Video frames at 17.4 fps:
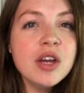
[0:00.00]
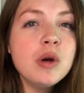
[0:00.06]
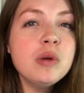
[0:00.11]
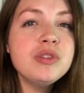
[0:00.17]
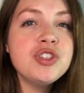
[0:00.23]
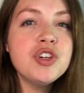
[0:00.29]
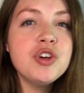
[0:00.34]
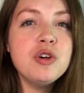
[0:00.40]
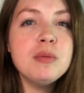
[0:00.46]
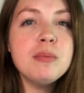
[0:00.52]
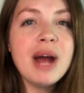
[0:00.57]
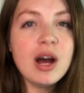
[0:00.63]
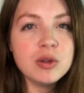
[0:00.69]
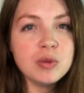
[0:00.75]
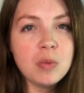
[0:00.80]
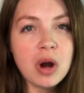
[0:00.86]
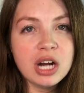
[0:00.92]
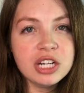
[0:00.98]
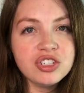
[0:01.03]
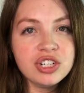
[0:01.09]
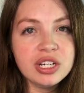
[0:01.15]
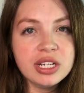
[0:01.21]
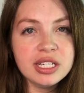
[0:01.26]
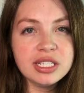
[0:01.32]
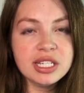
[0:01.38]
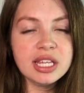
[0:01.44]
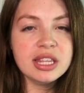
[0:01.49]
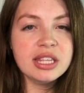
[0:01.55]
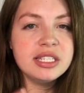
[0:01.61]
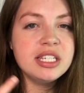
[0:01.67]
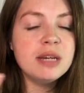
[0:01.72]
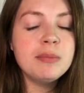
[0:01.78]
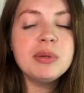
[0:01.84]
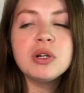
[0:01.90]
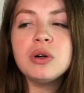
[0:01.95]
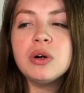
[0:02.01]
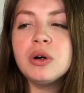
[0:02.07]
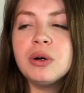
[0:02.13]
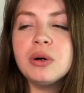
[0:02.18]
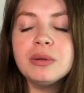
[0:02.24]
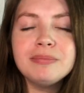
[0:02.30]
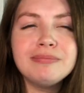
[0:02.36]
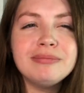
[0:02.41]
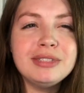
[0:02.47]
own two mouthwashes, the typical